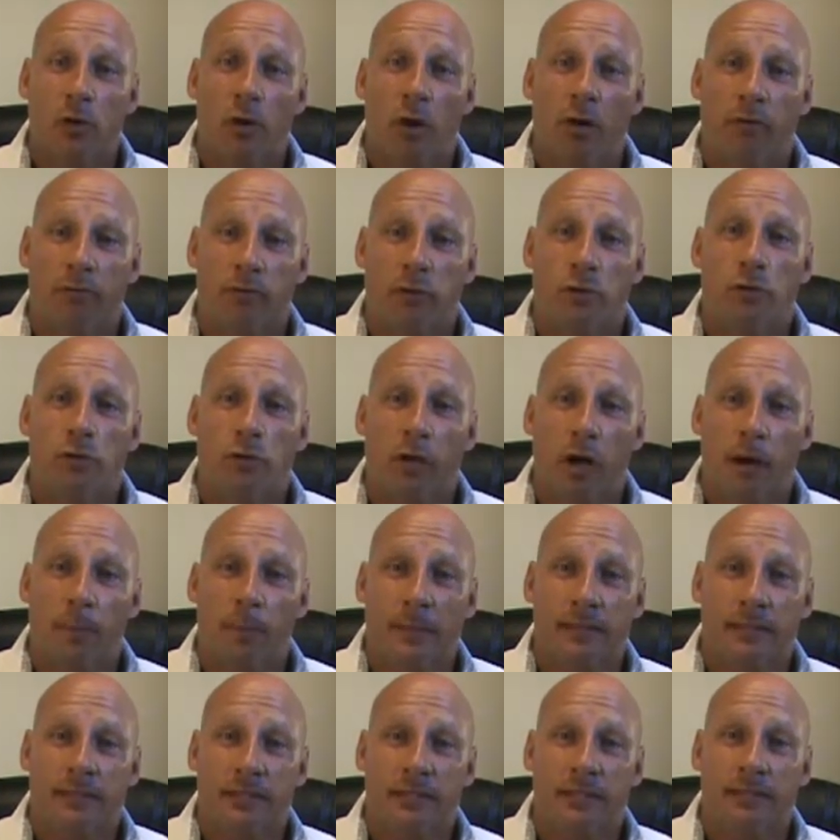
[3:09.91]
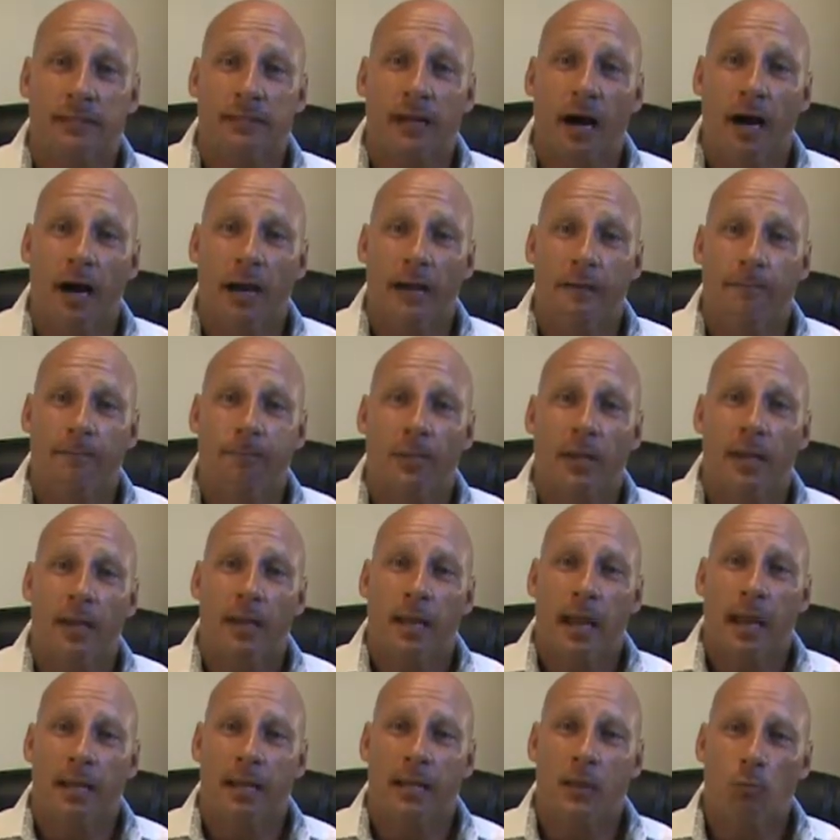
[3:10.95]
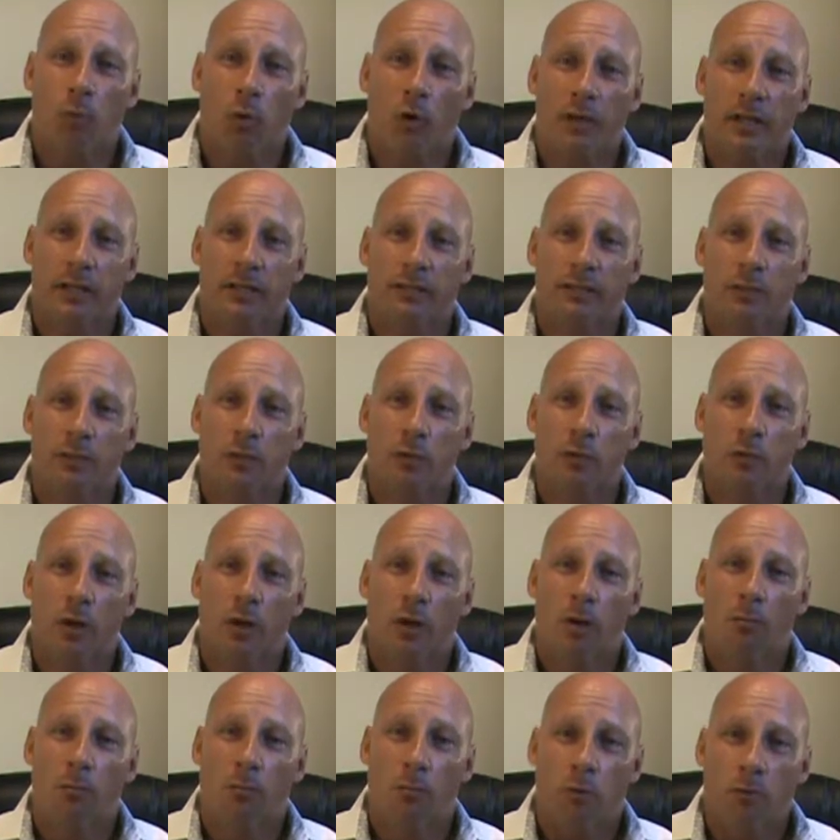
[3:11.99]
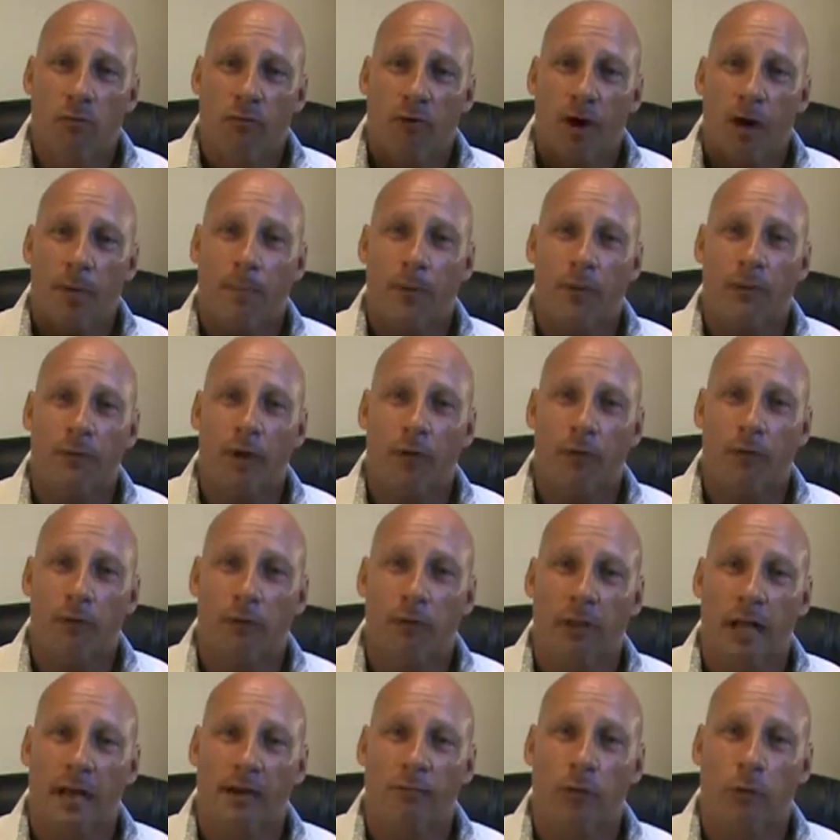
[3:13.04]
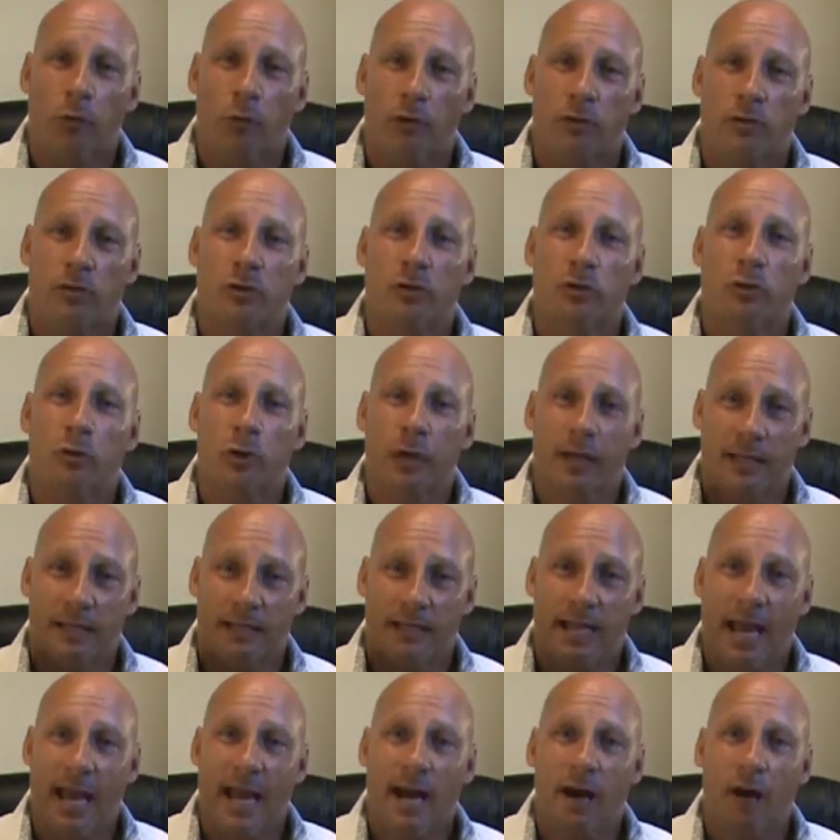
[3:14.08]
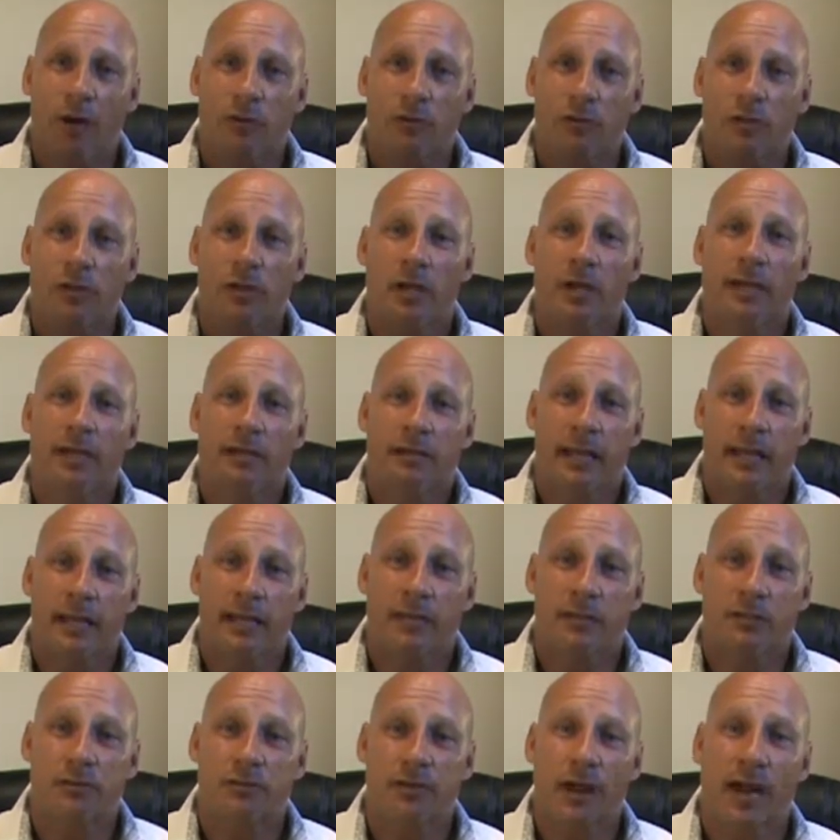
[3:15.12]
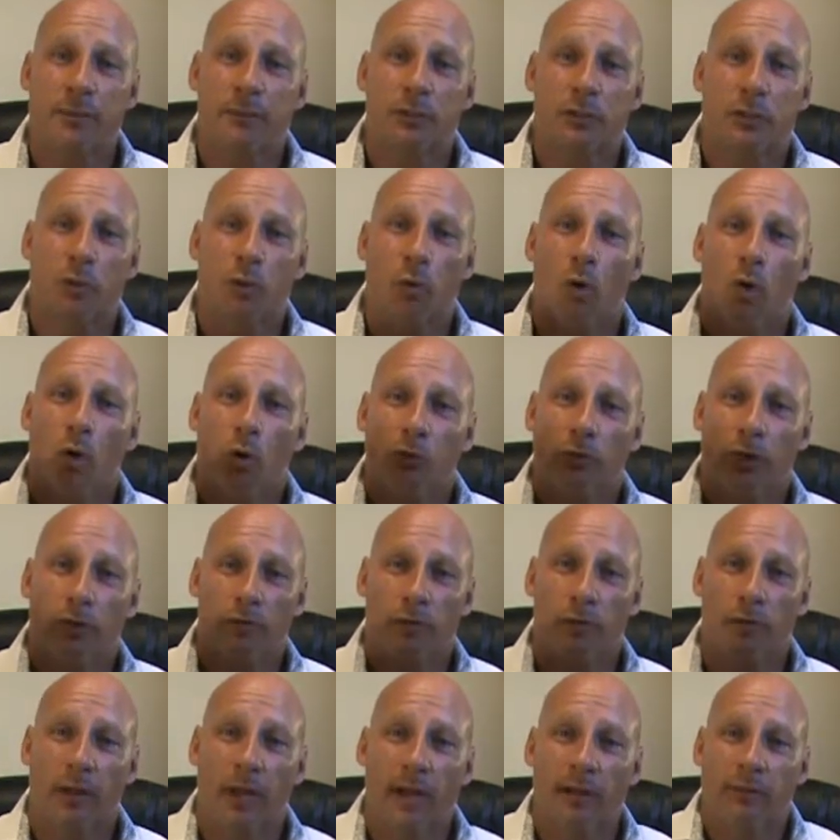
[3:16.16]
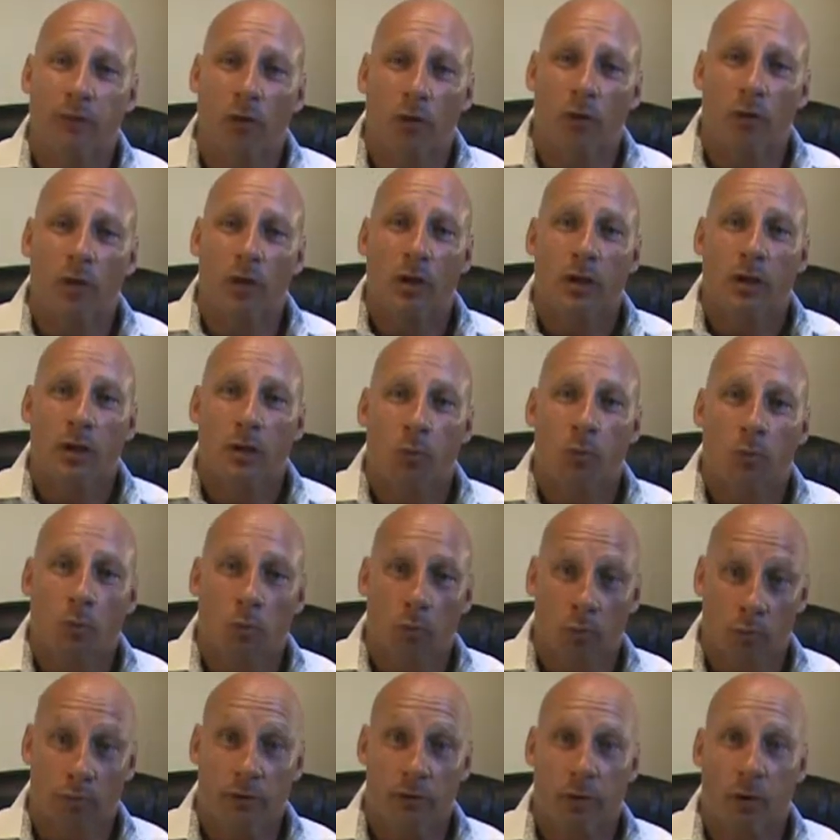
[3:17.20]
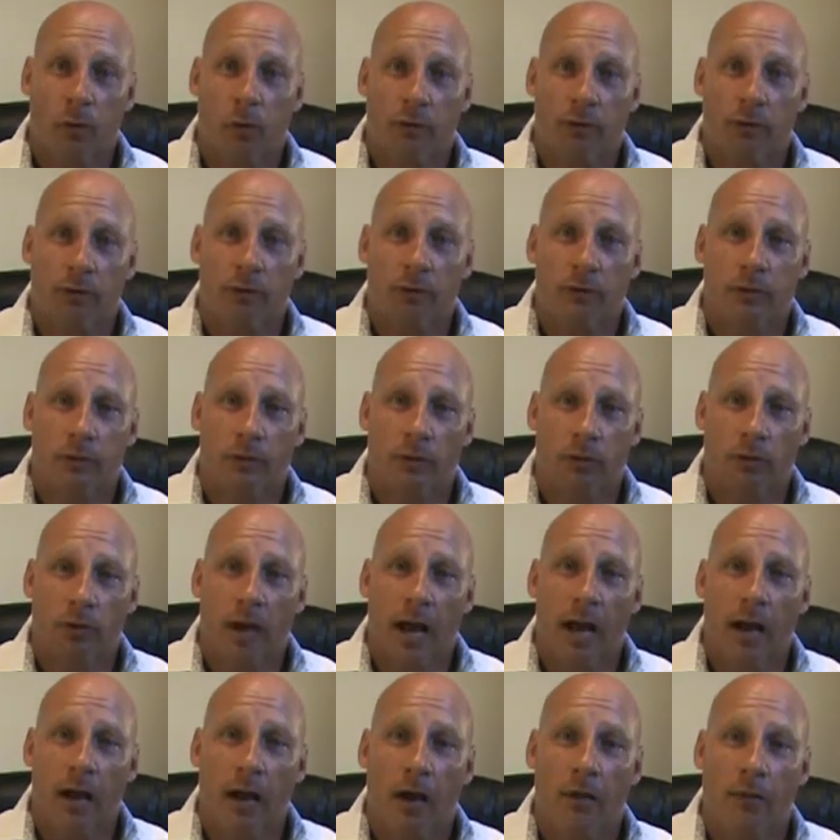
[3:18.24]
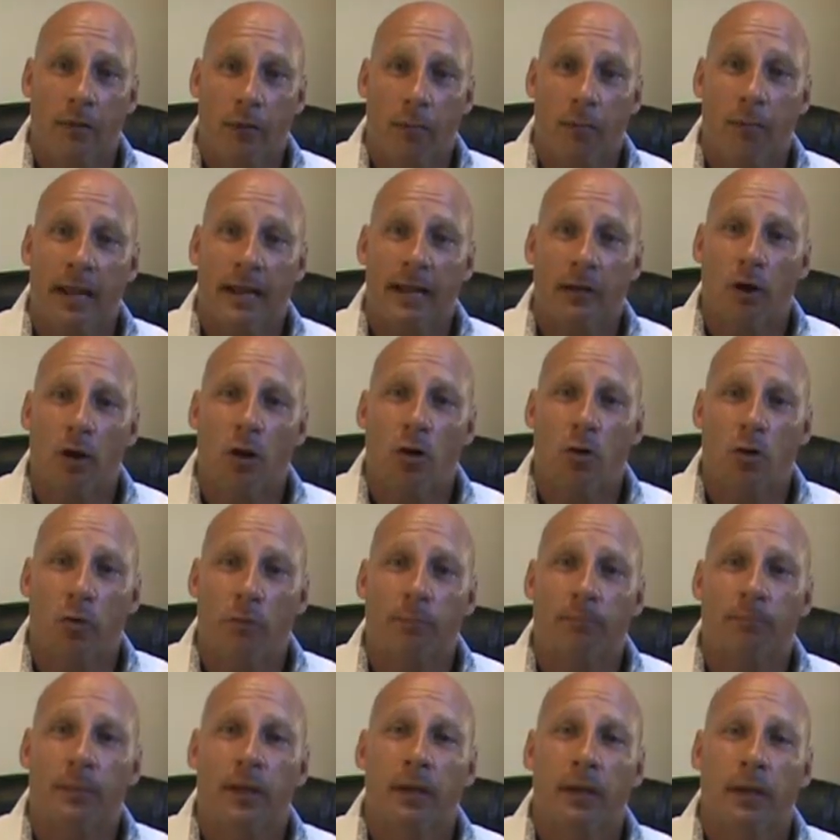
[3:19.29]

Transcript: of two companies at the time, and he wanted to move up another level or two in his house, take his family to a whole nother level, in their main home.